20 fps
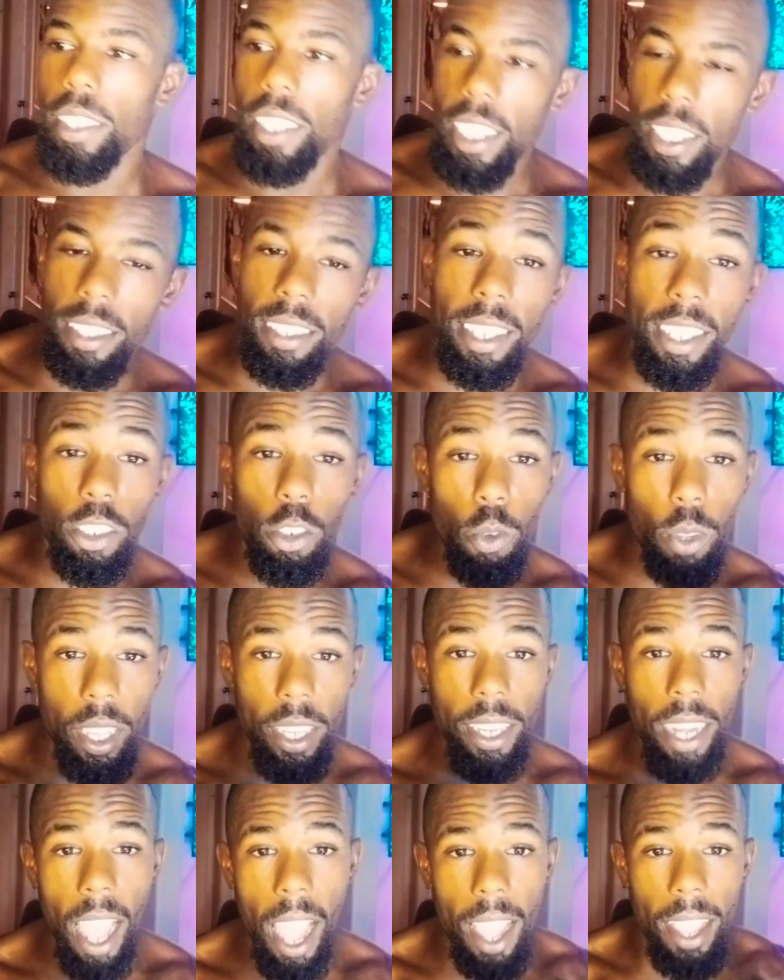descend. You
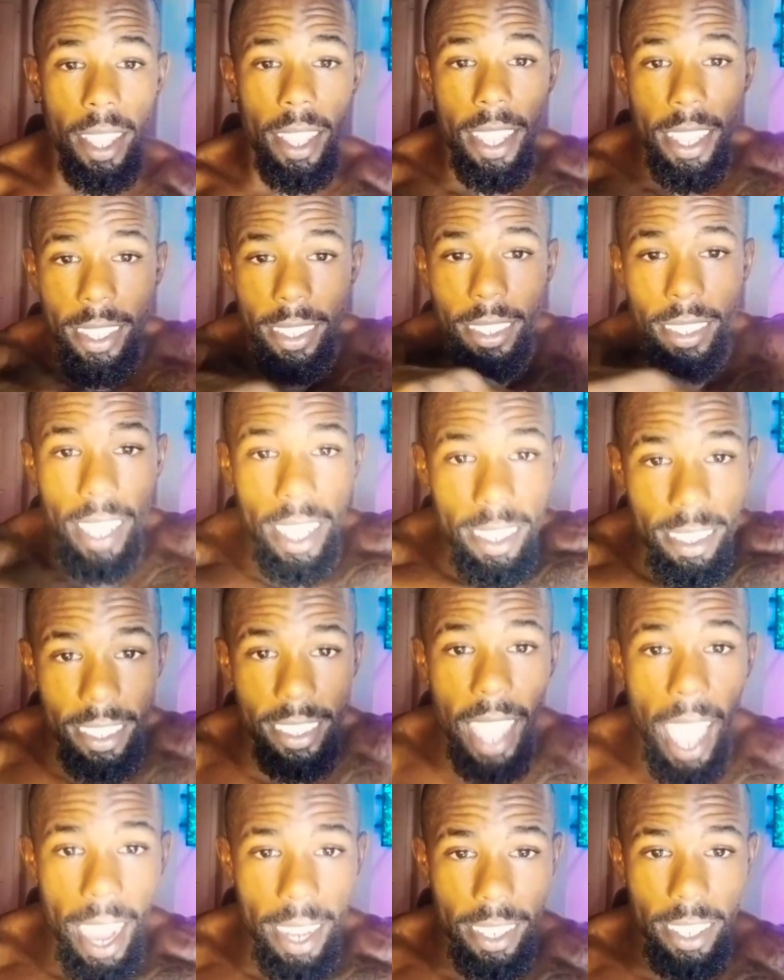cannot stay
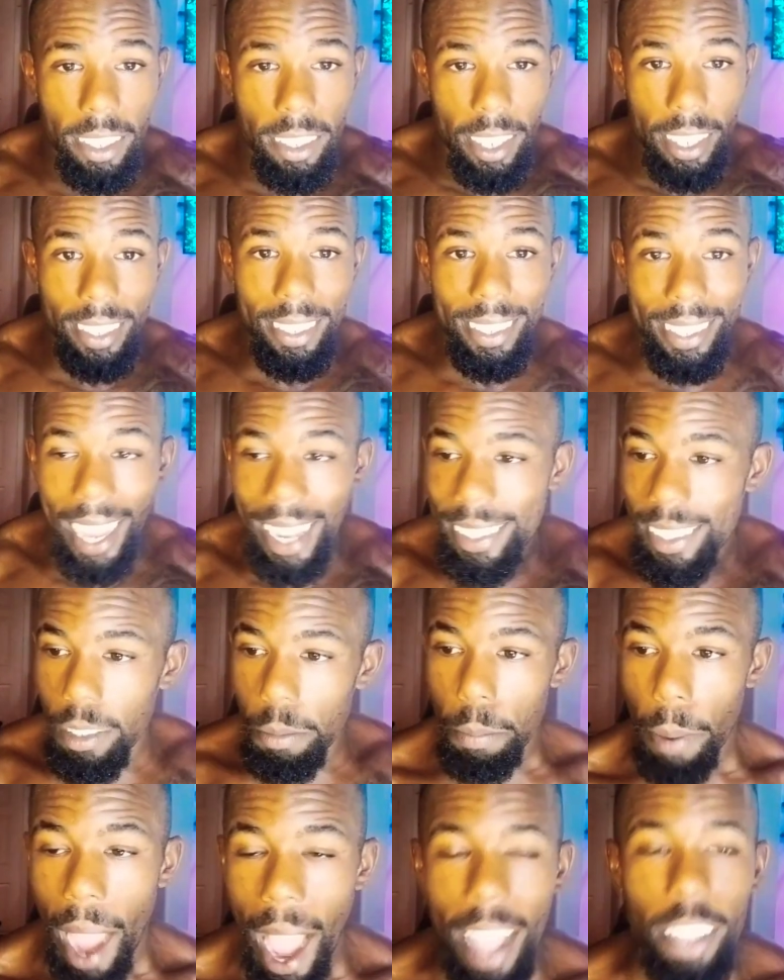stagnant. That's
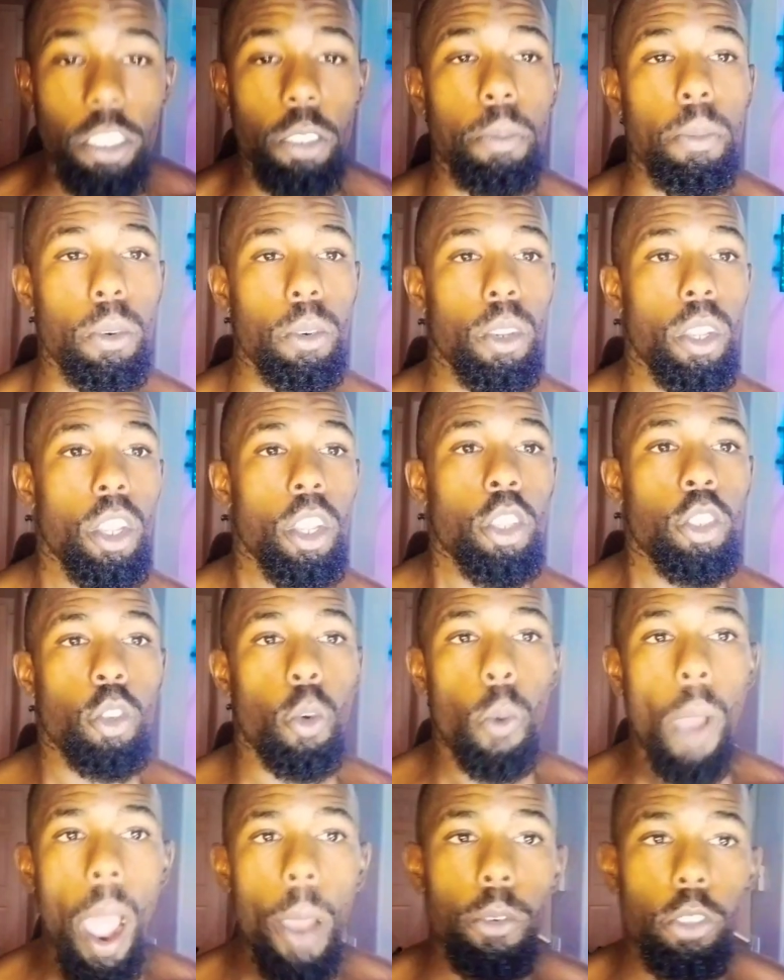impossible.
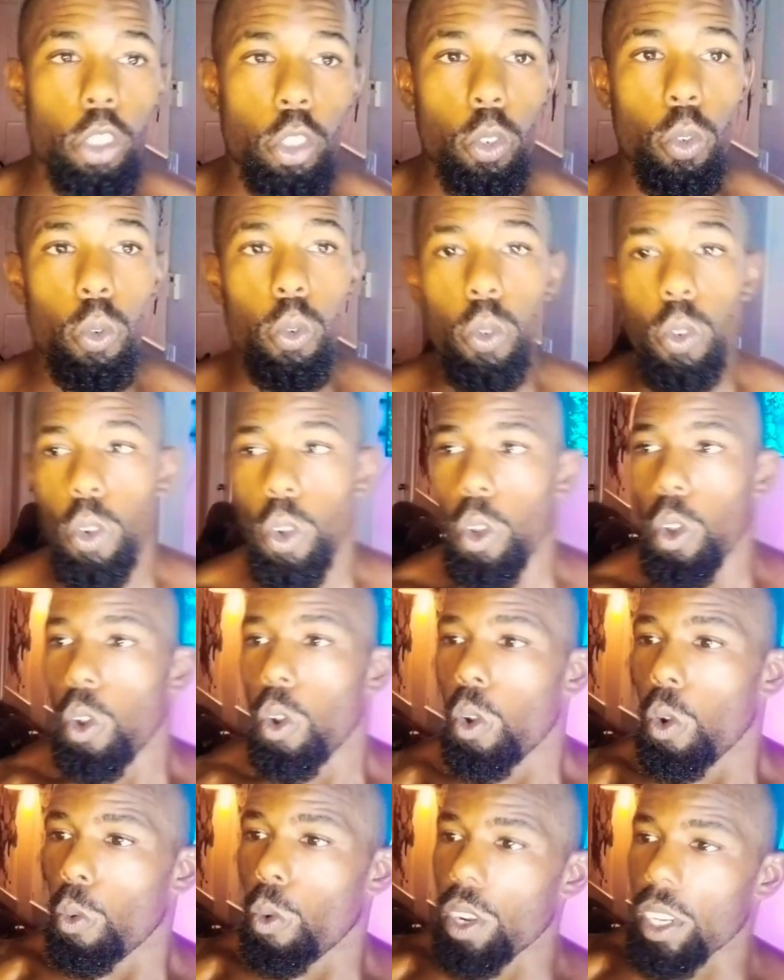So why would you
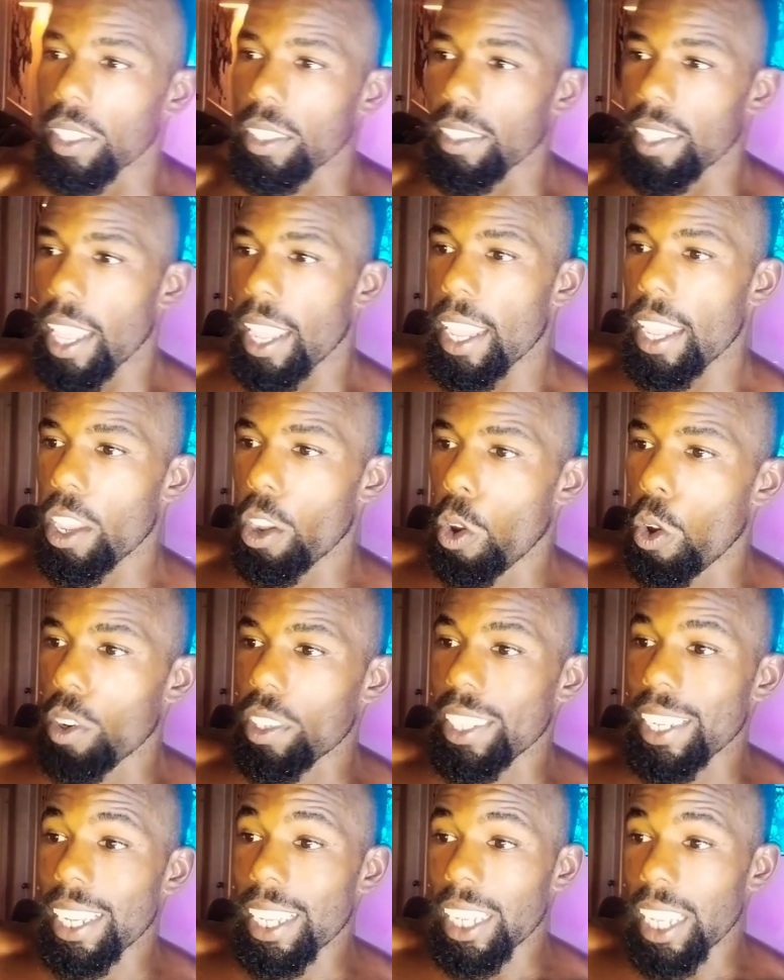want to stay or
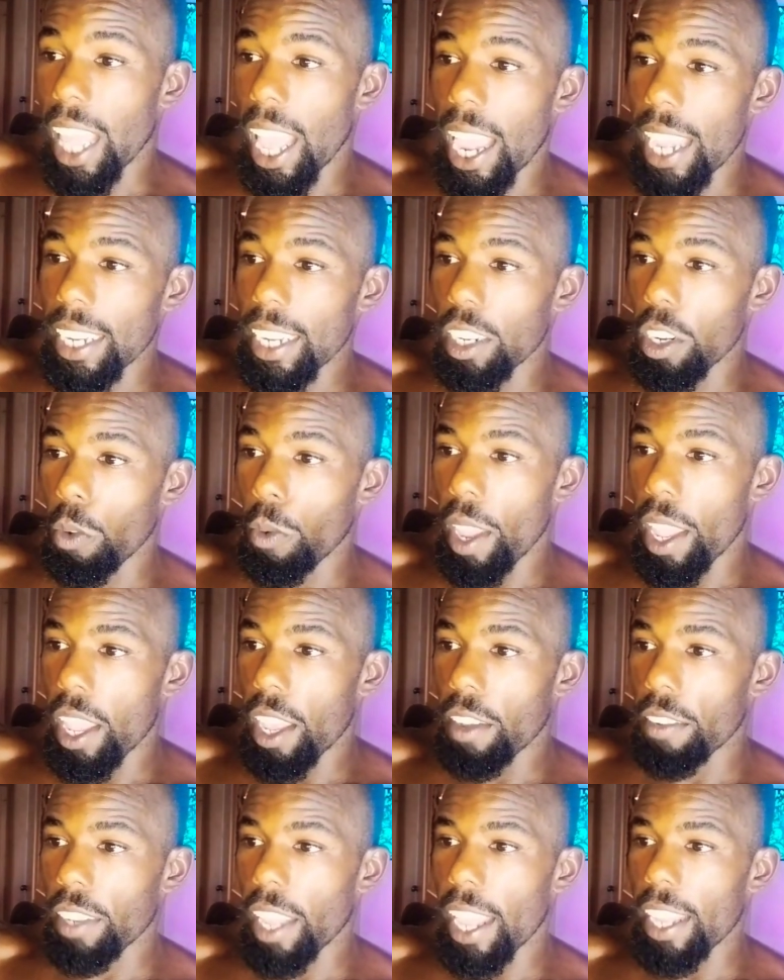decline in a way
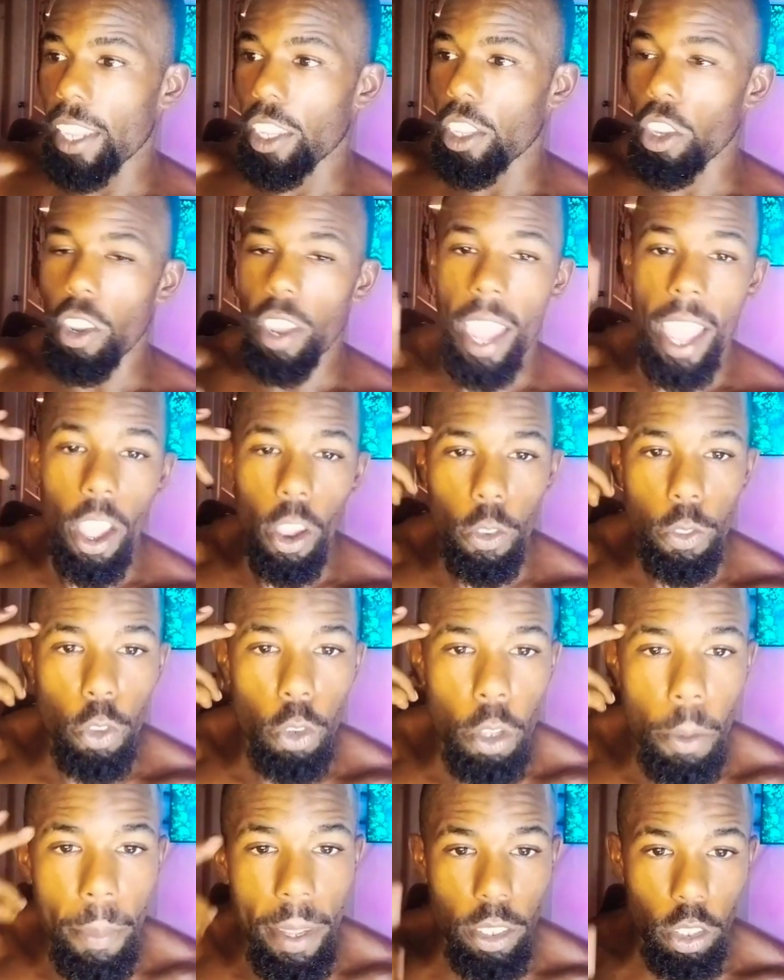of like your health
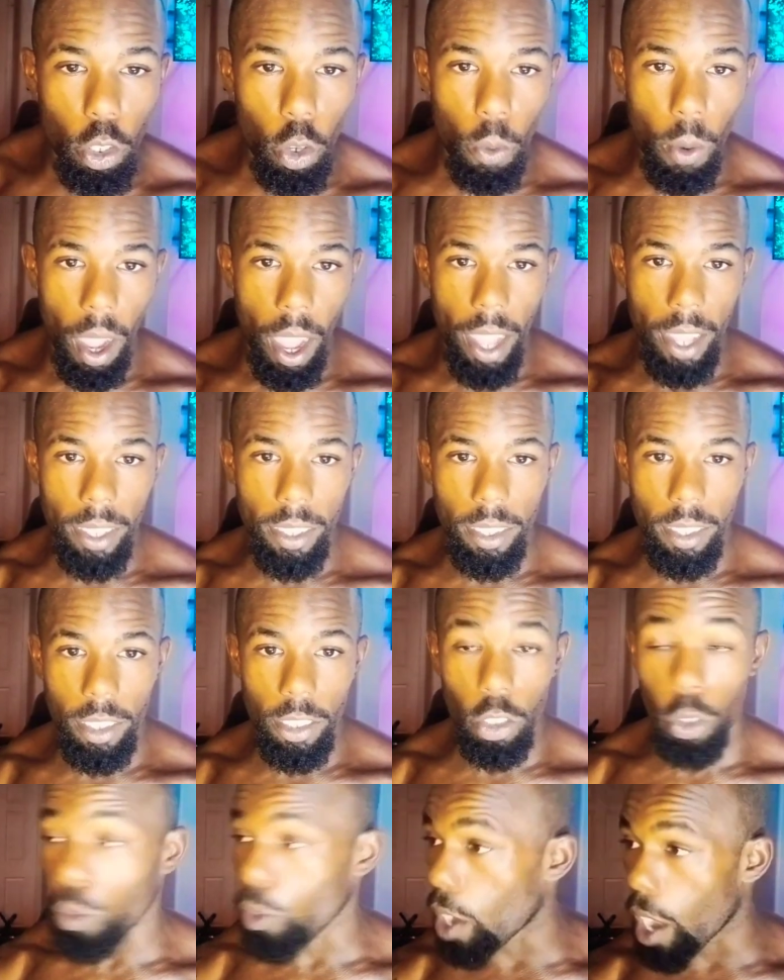or your mental wise?
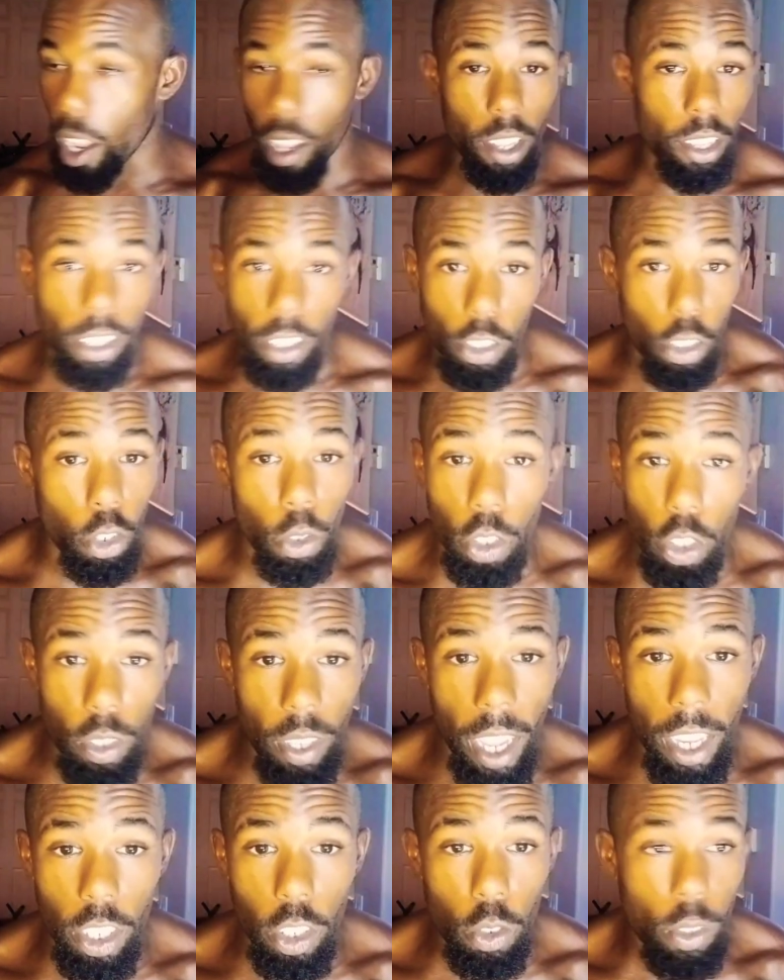So you know what you
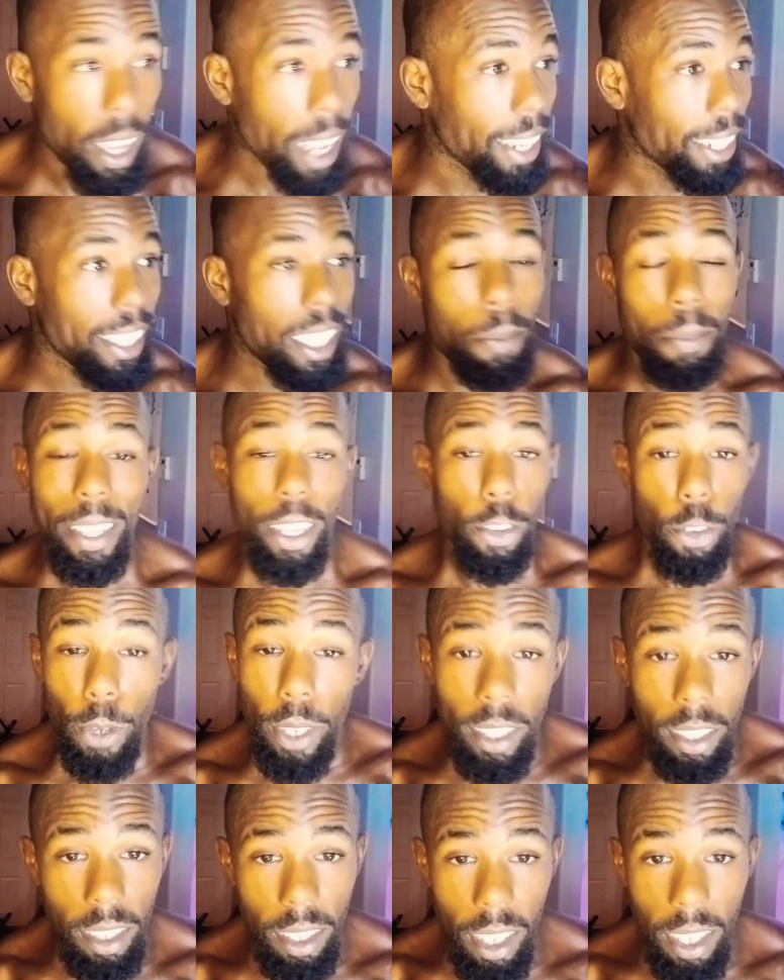got to do? You got to keep
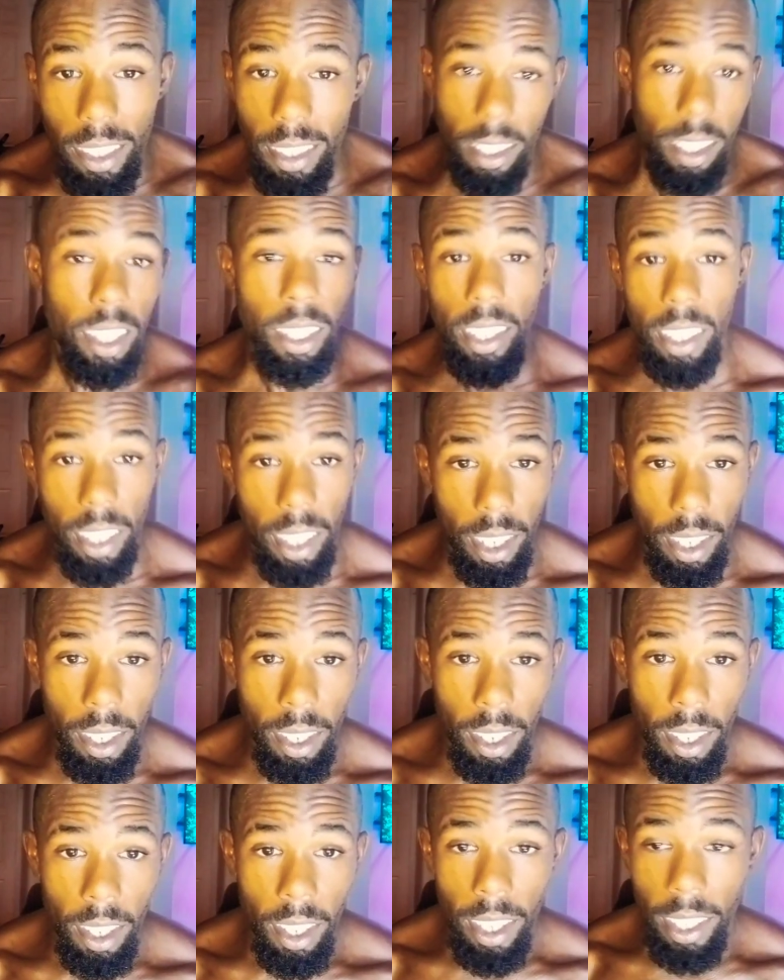increasing it and ascending it,
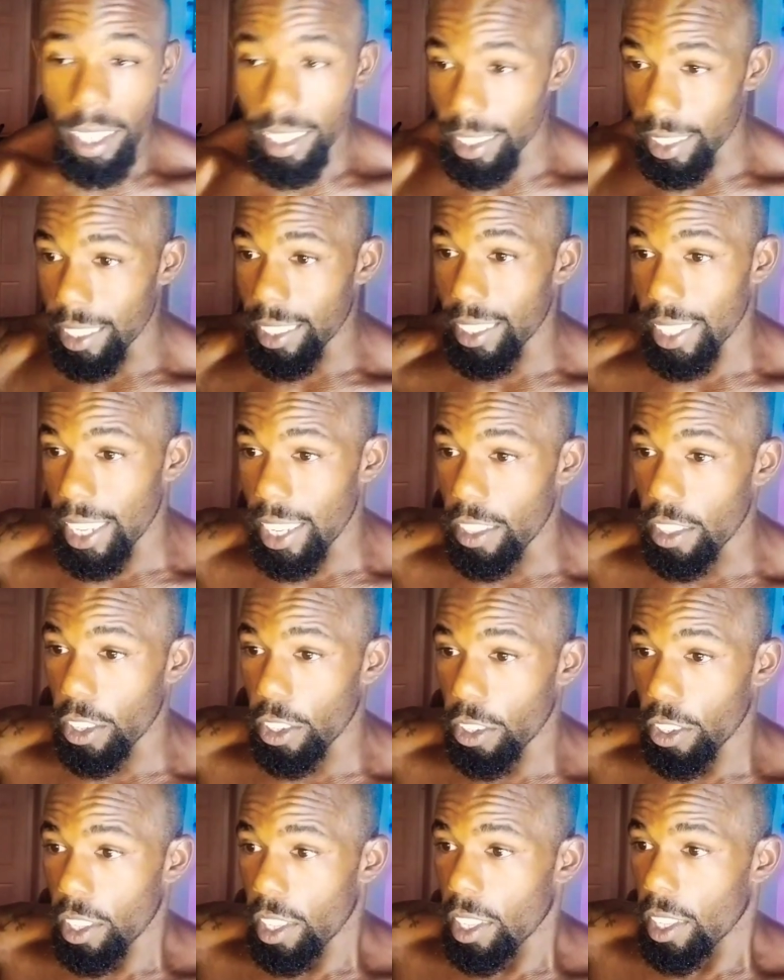because it's
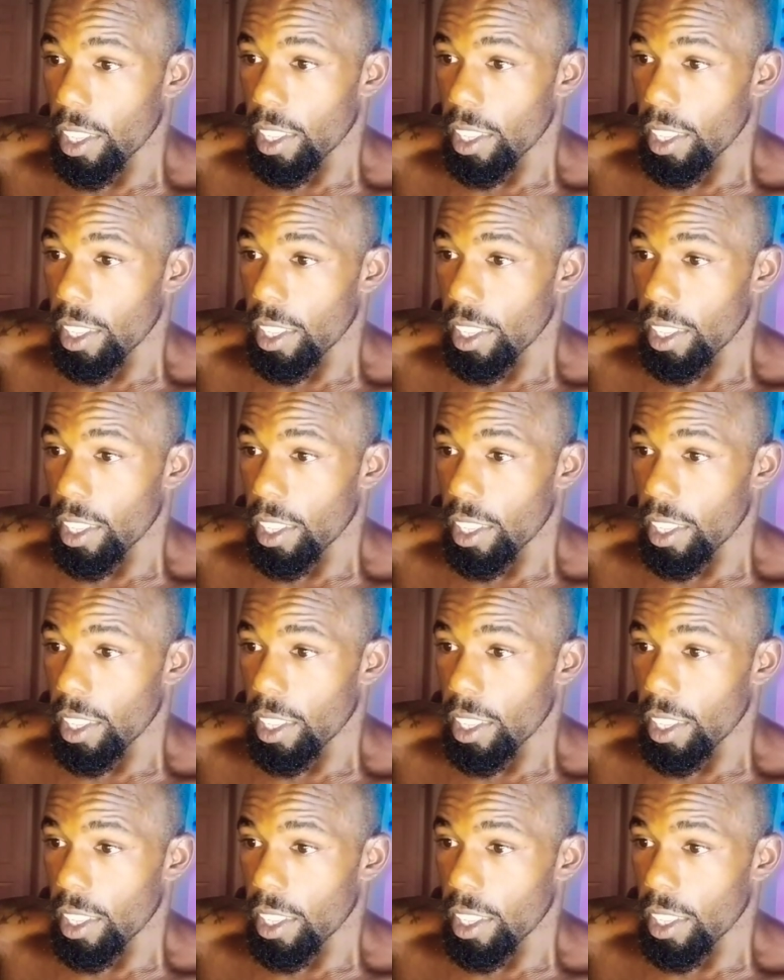either